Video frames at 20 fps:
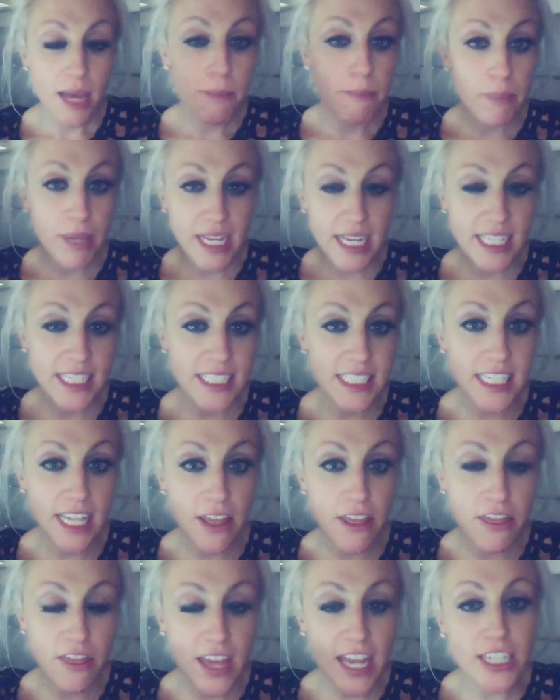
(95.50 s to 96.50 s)
because
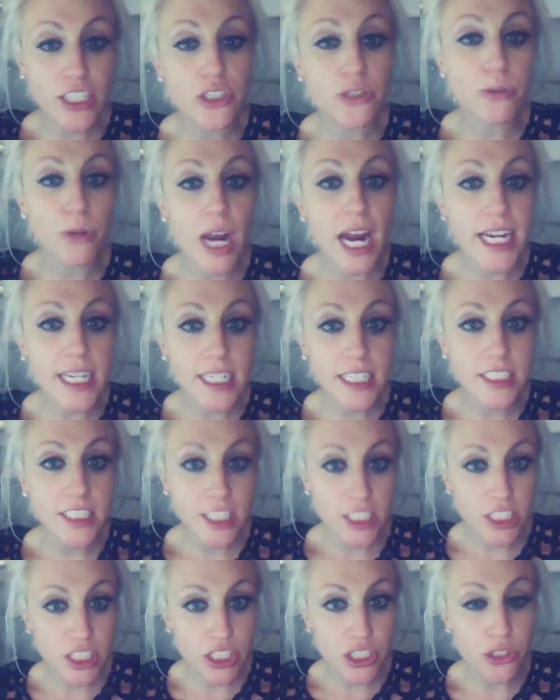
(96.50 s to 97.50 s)
they try to
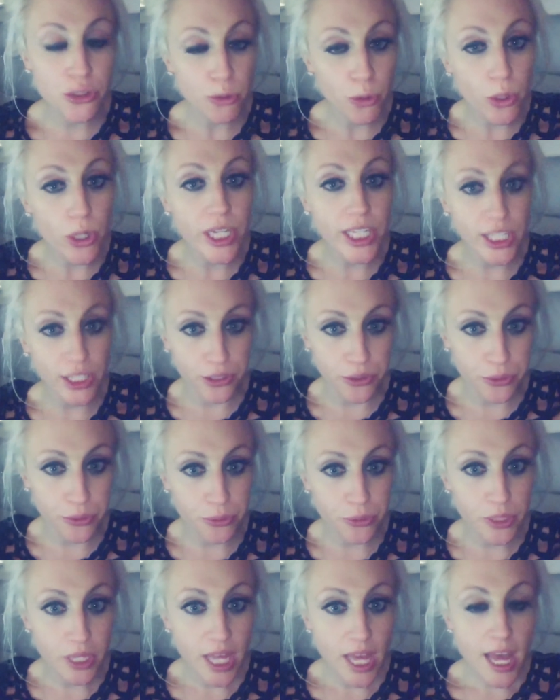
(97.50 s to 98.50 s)
destroy
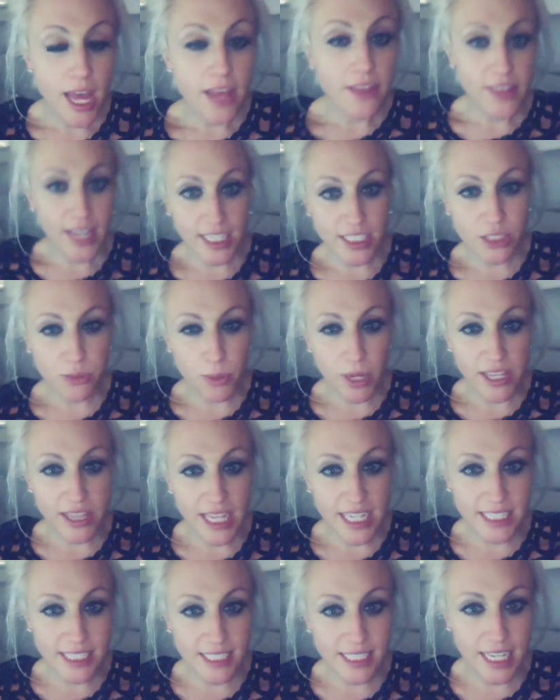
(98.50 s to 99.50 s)
you. That's why
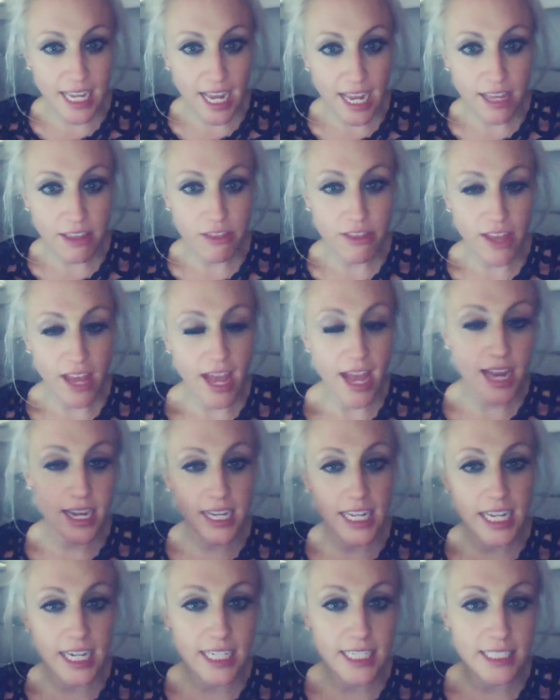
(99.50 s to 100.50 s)
they say that
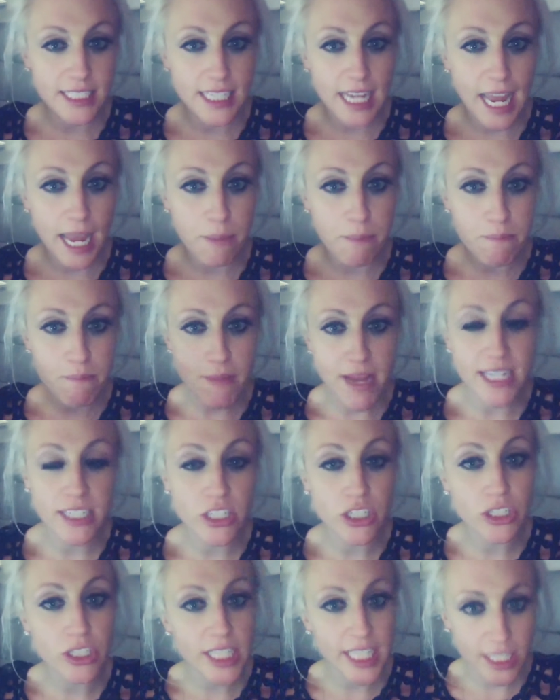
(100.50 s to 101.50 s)
it is a
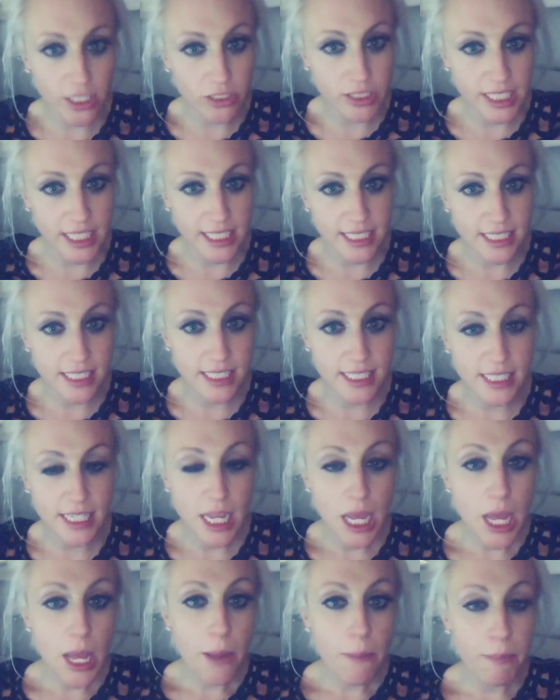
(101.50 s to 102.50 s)
mental illness,
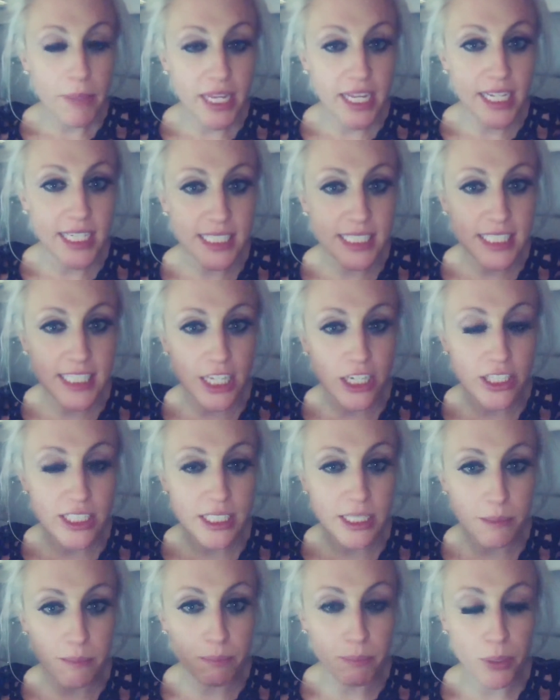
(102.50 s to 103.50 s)
because
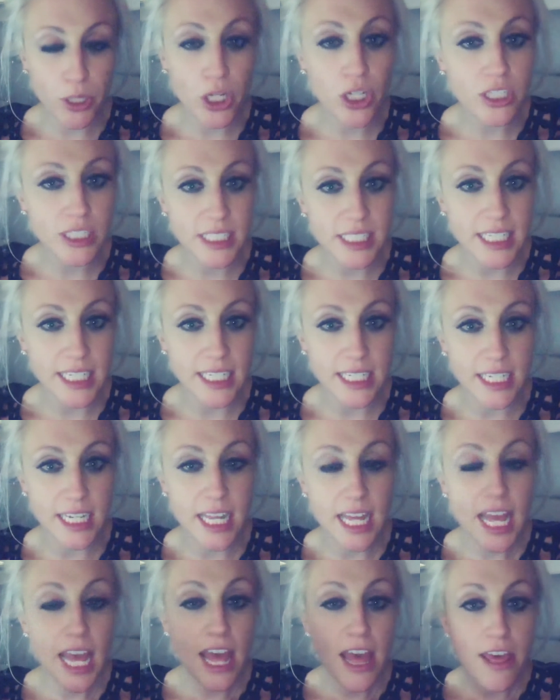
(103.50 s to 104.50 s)
there's a person
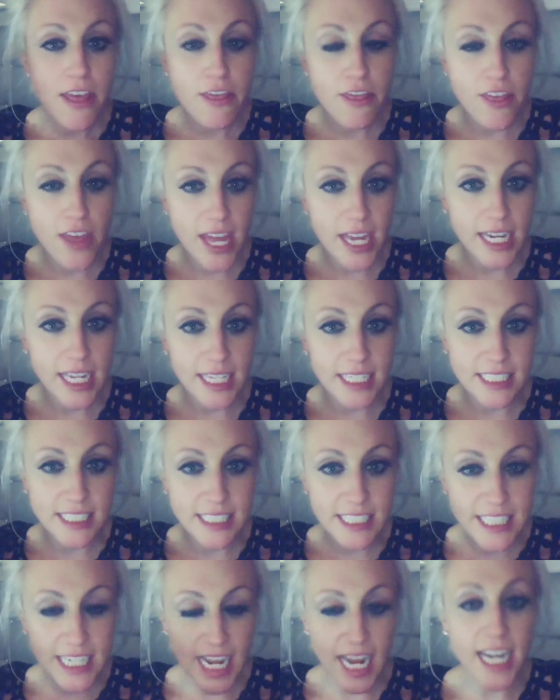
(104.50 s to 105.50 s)
that is
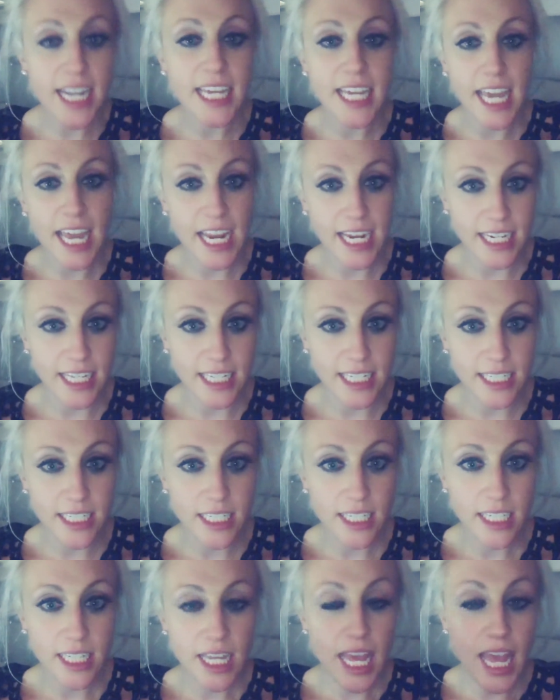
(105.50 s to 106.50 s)
dedicated
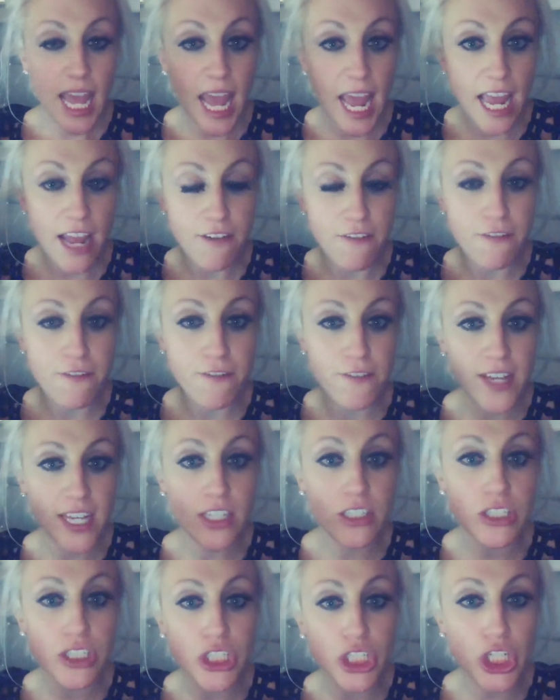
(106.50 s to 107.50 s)
and
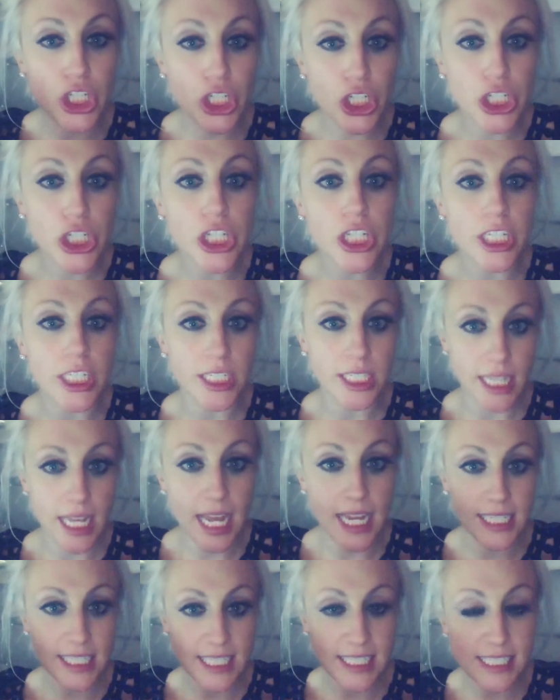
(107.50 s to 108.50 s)
feels good
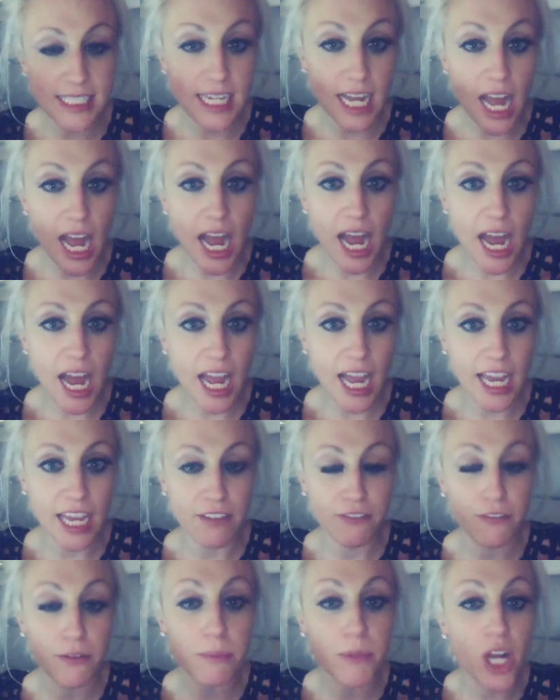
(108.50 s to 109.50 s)
and gets a high
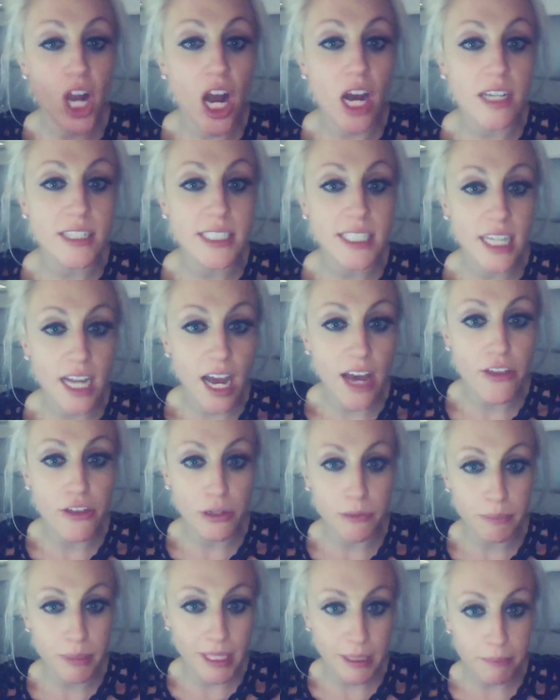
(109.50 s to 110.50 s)
from causing
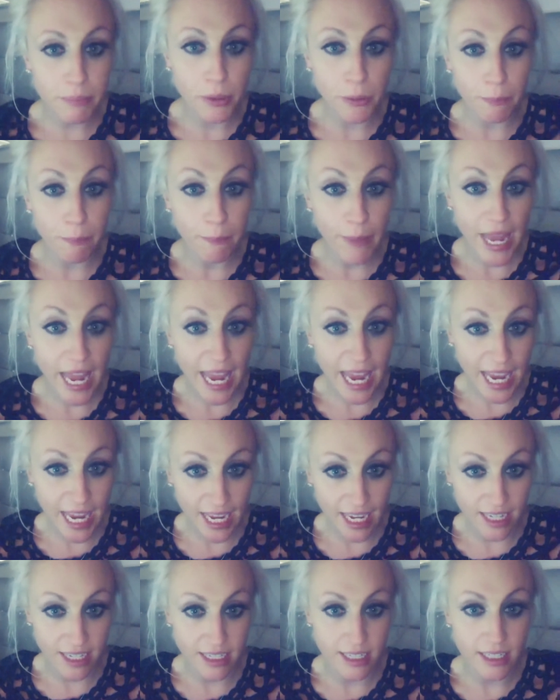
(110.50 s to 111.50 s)
other people
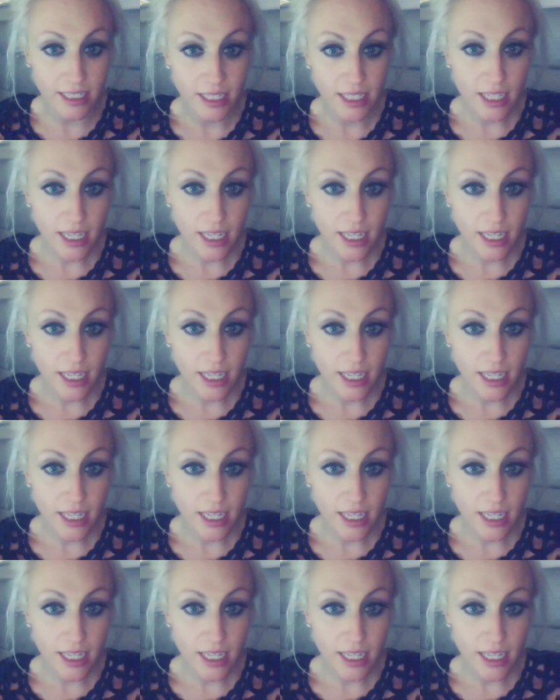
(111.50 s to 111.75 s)
pain.